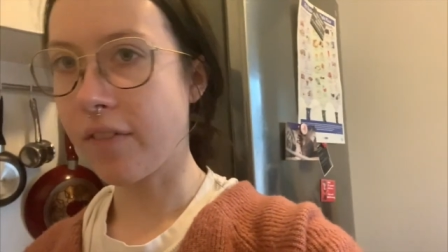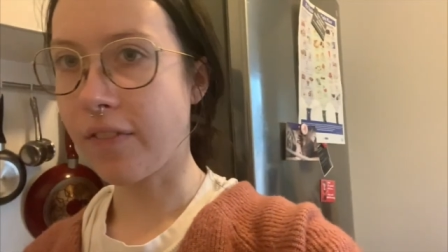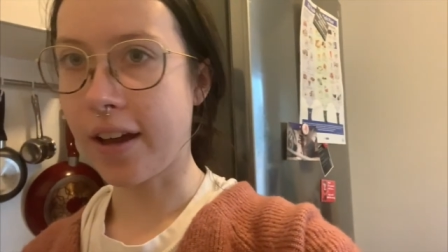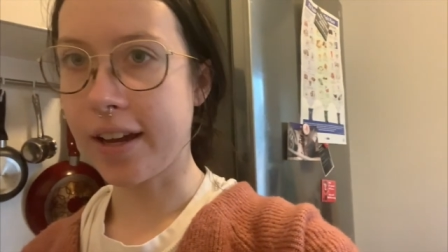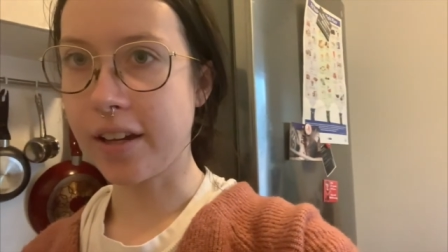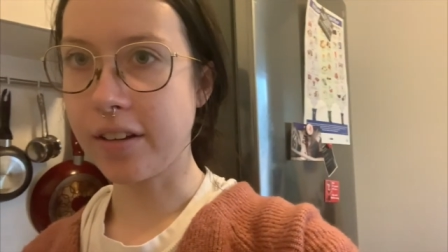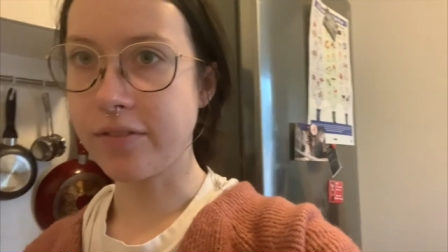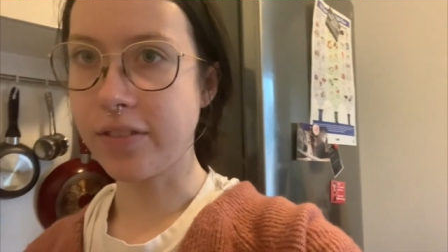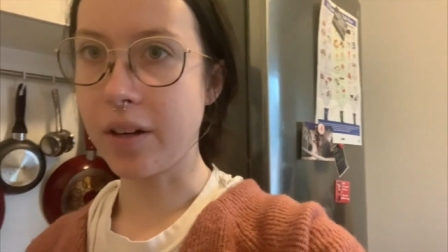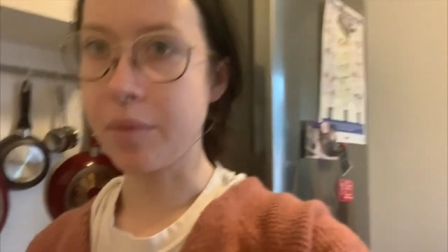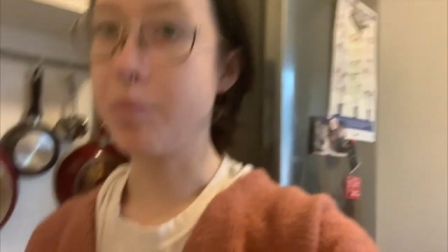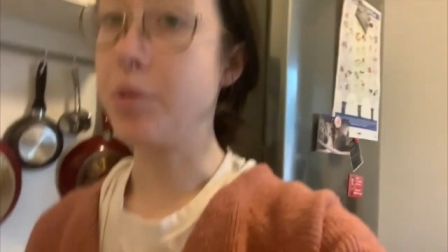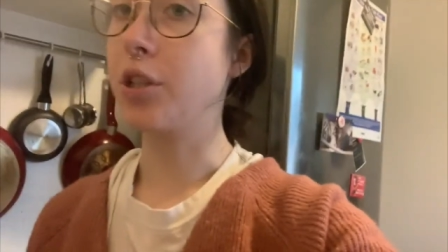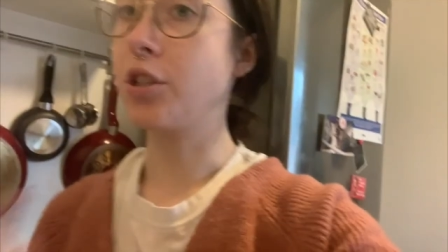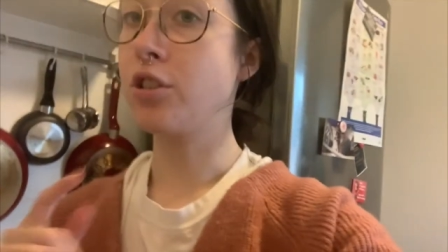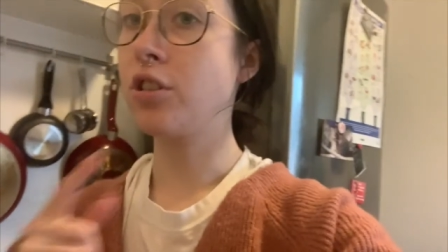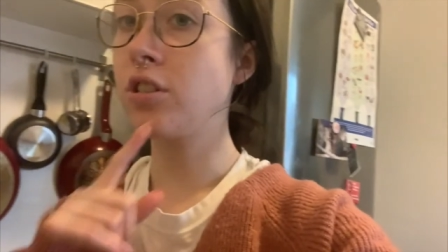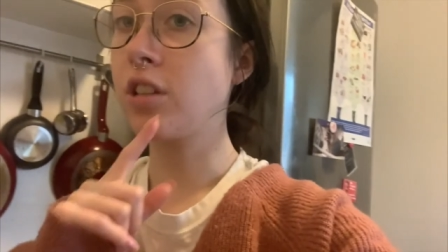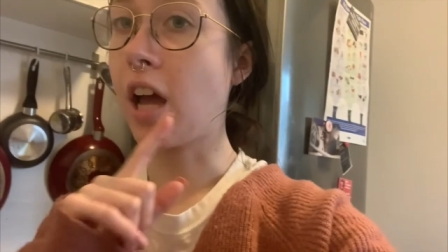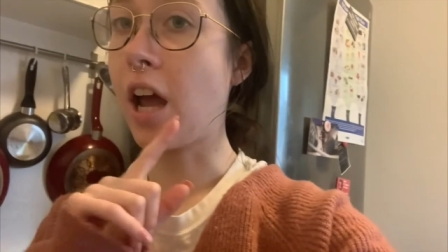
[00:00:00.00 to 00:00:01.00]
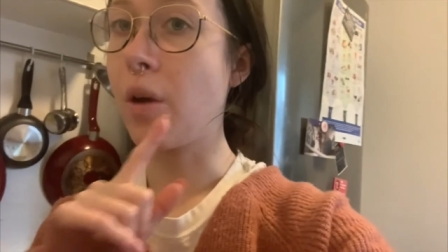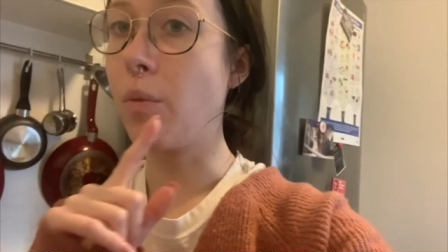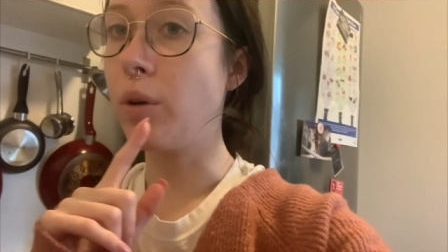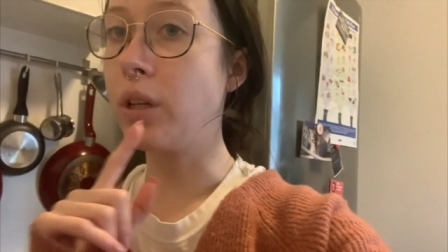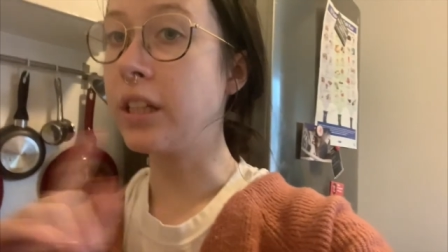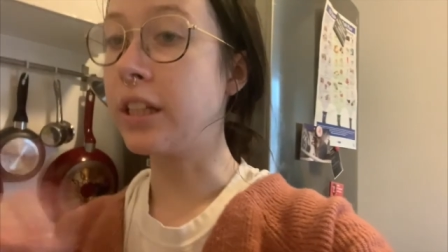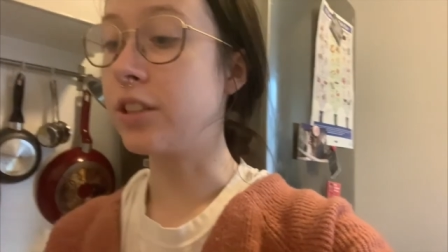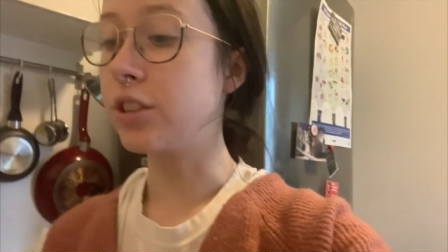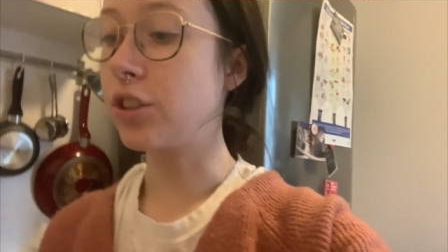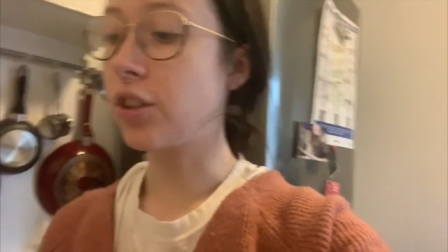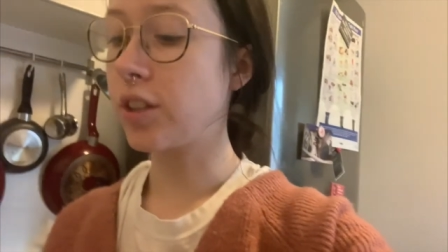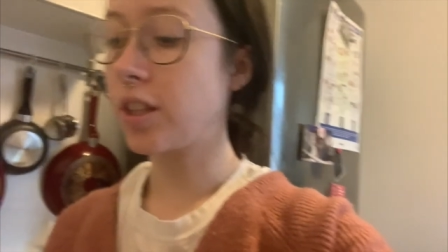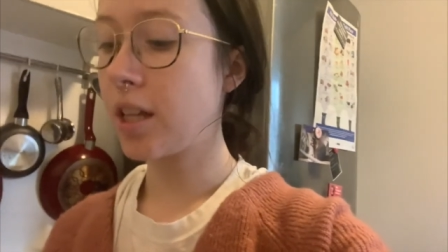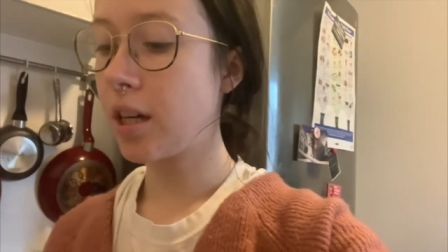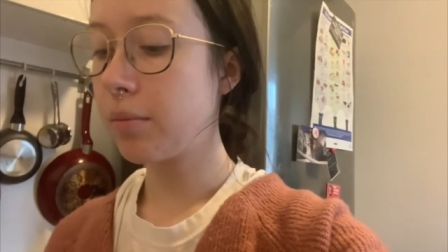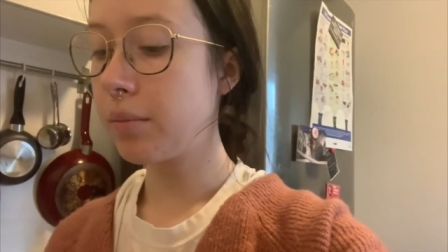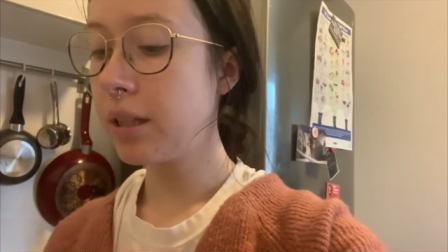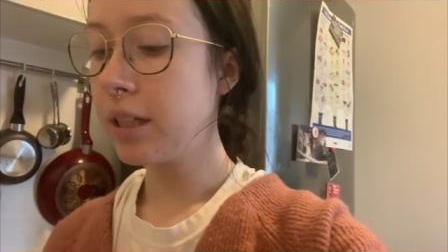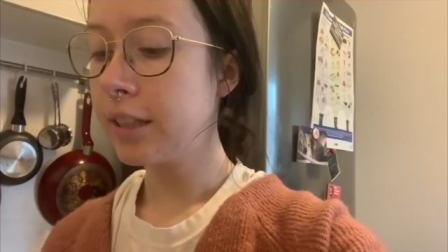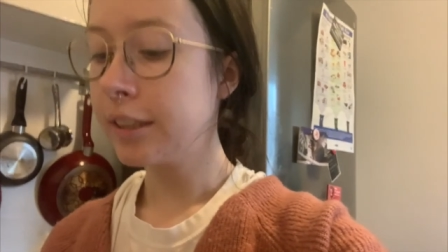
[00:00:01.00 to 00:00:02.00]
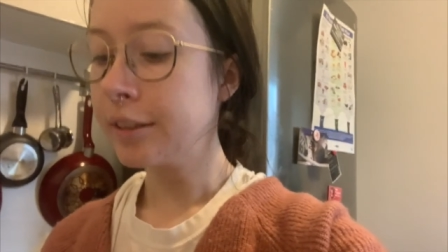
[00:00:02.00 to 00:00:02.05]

If I can find pictures, I will insert them.